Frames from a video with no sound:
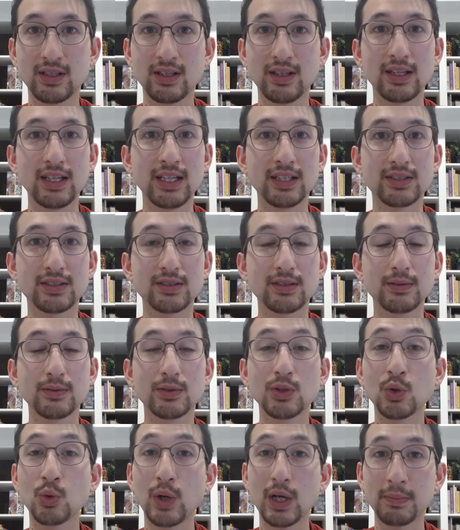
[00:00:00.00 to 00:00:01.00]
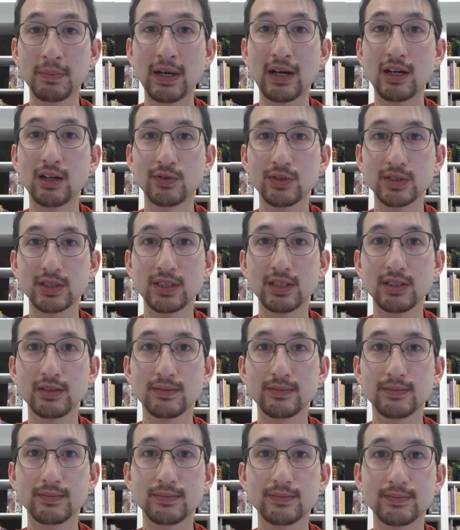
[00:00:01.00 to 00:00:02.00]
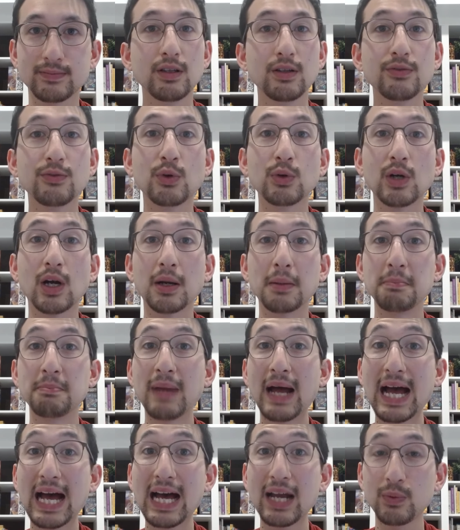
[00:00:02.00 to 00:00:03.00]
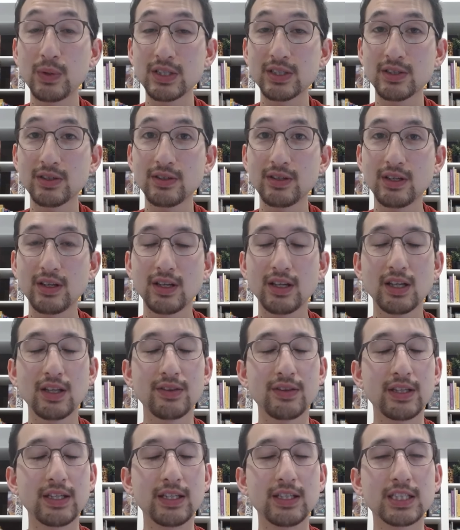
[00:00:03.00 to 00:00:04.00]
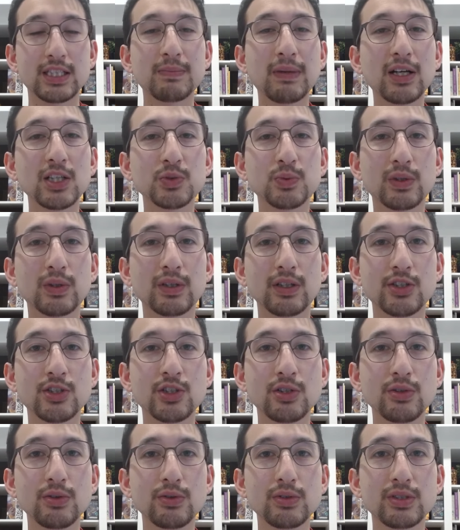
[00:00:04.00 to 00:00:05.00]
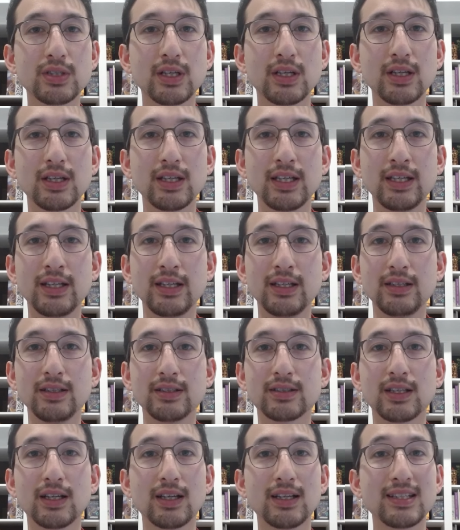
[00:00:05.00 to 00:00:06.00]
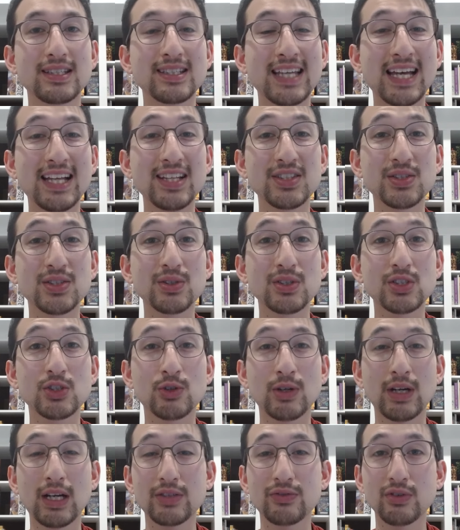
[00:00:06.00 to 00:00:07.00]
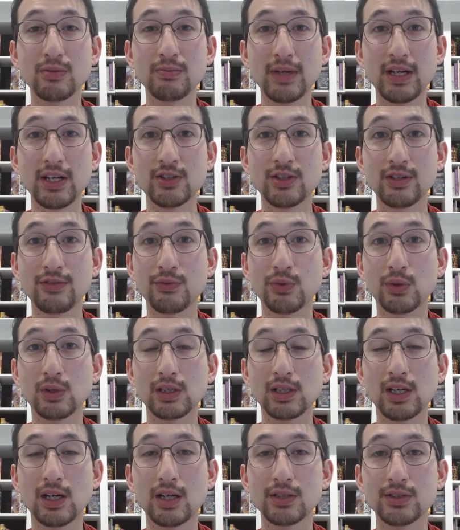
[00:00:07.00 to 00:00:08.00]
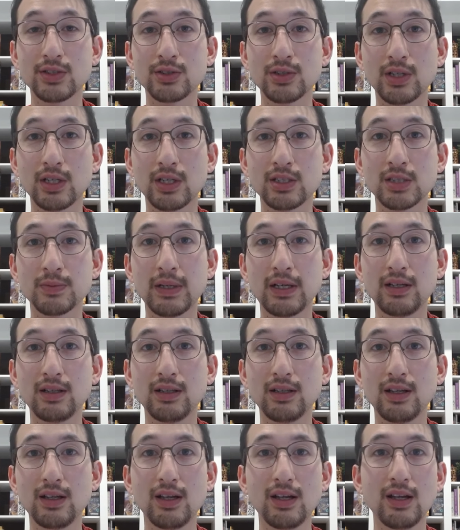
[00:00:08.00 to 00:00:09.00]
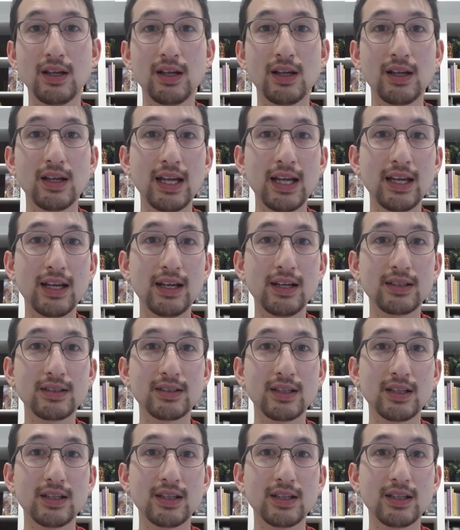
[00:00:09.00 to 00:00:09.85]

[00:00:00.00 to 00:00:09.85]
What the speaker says: It's quite powerful still. For our bad wizard, the spells we're going to choose is Tensor's Transformation for our concentration spell, and